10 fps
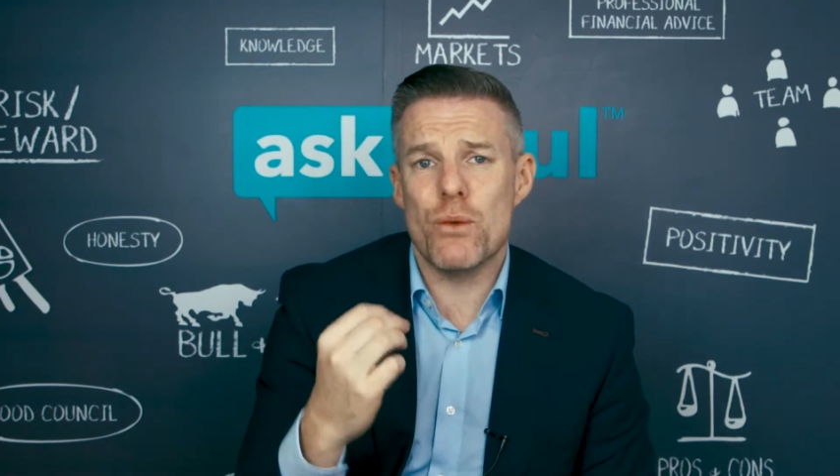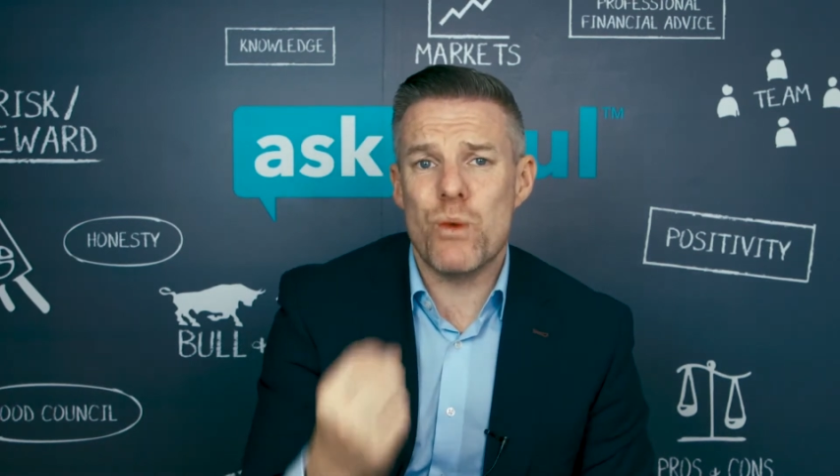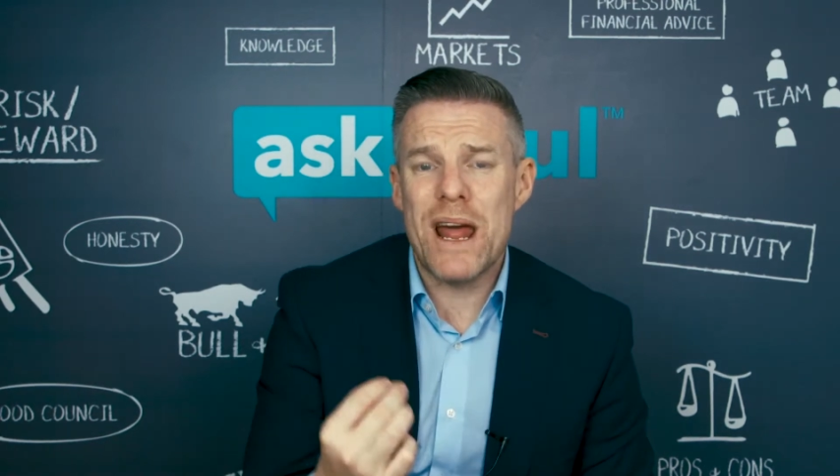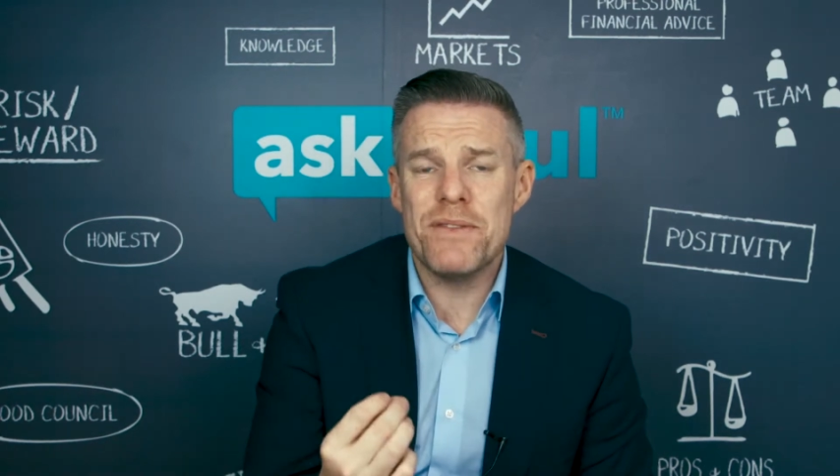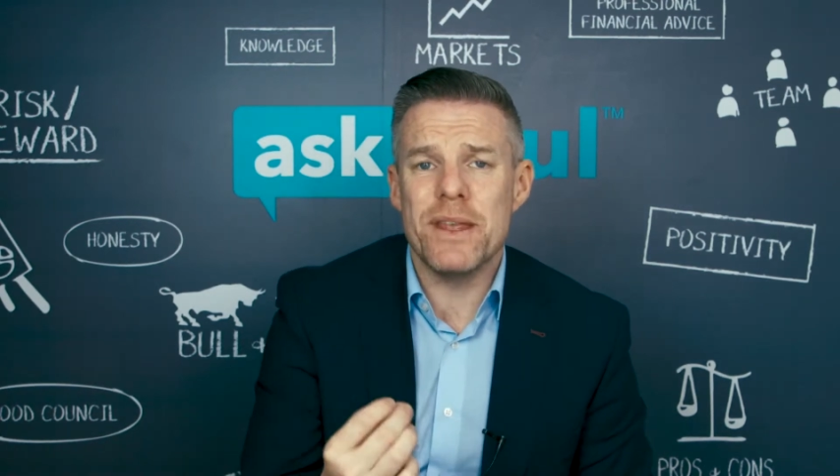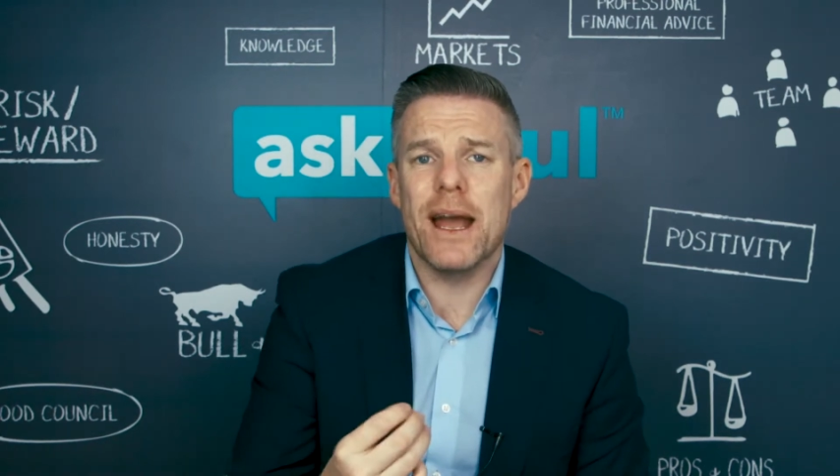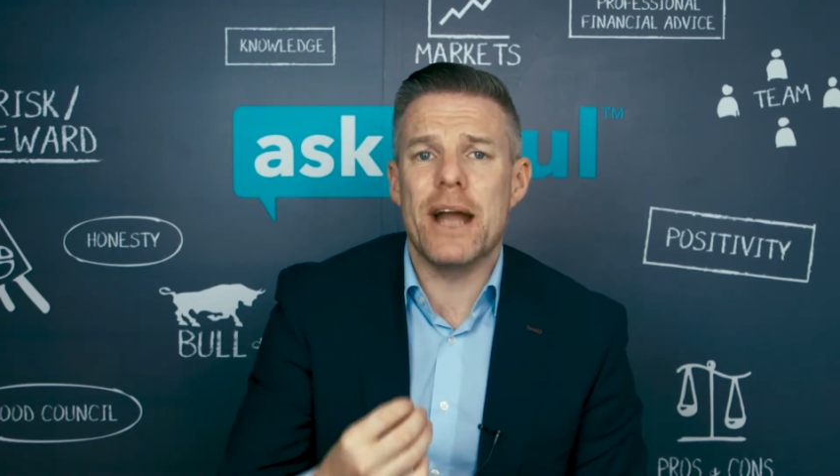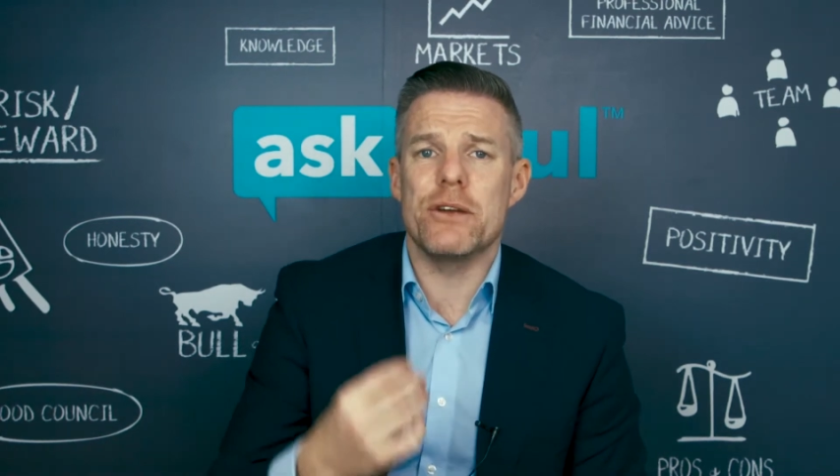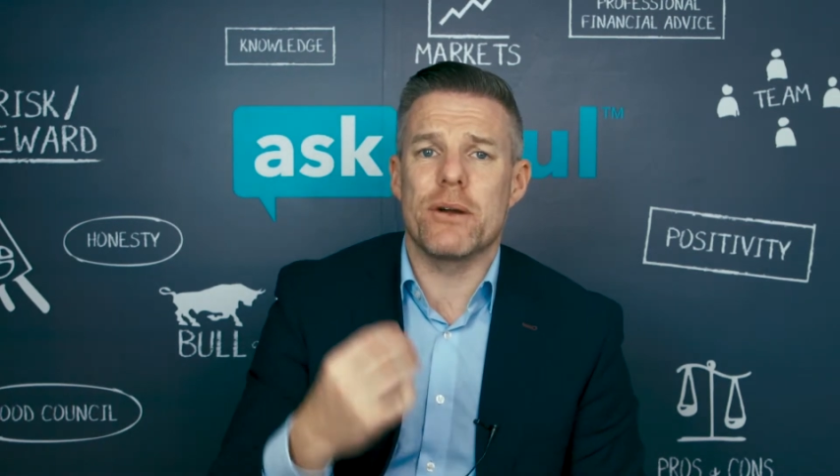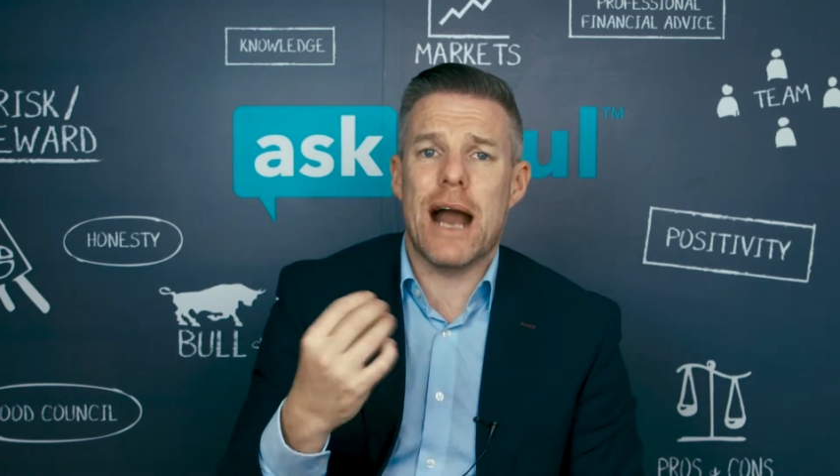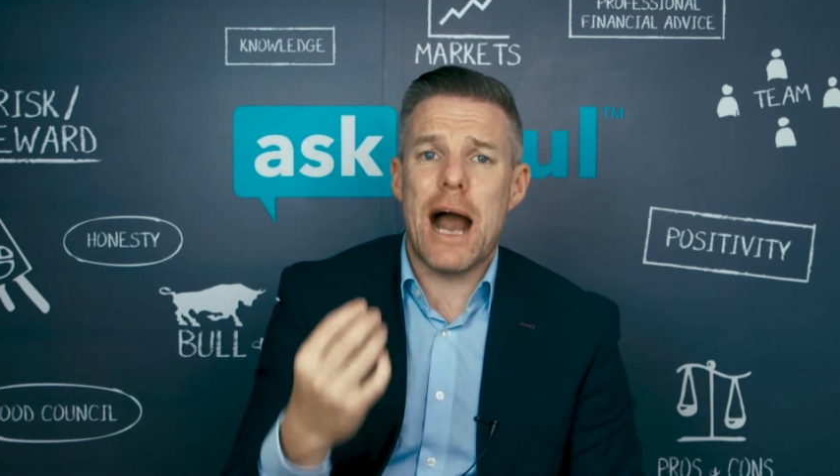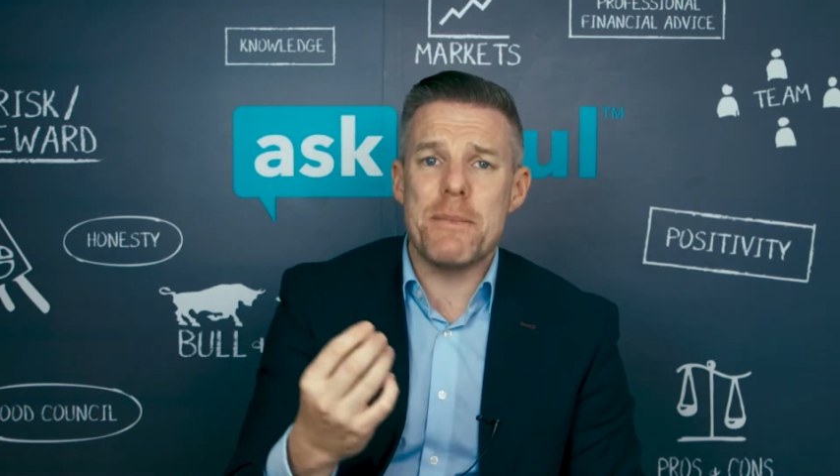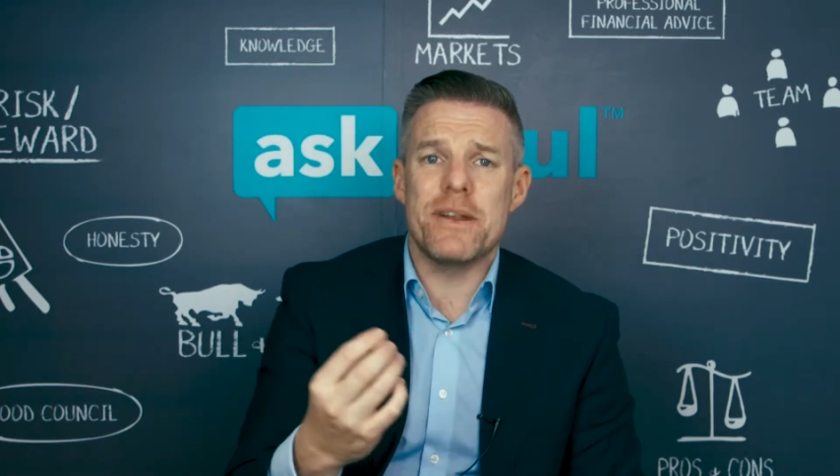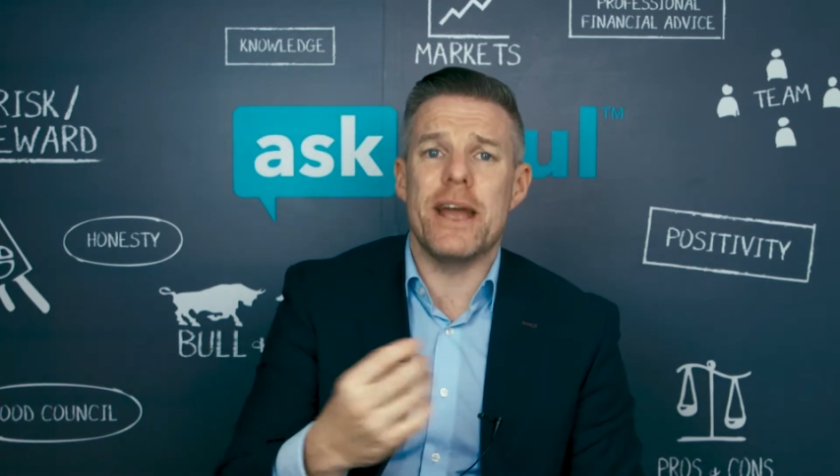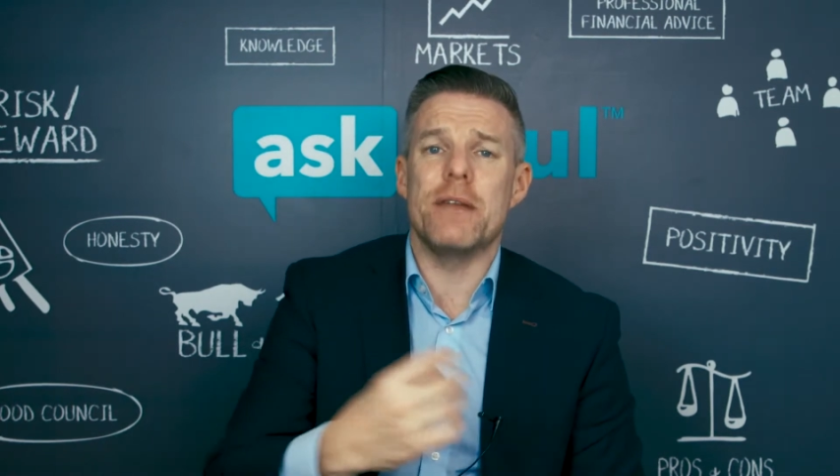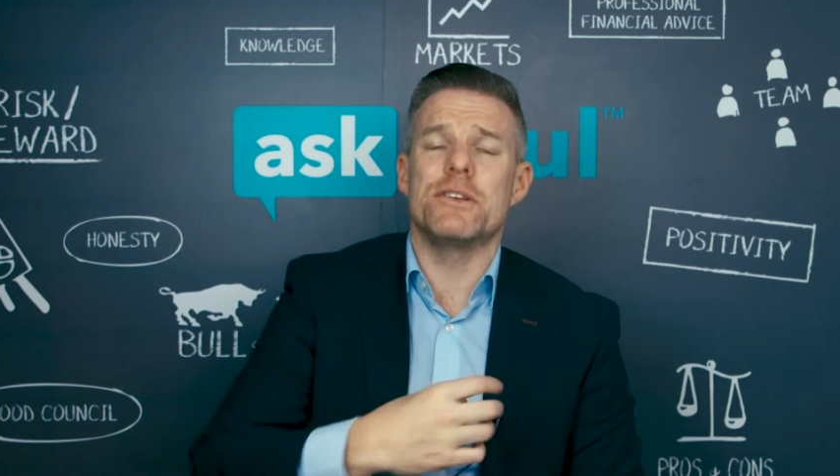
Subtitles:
renting and you're cohabitating,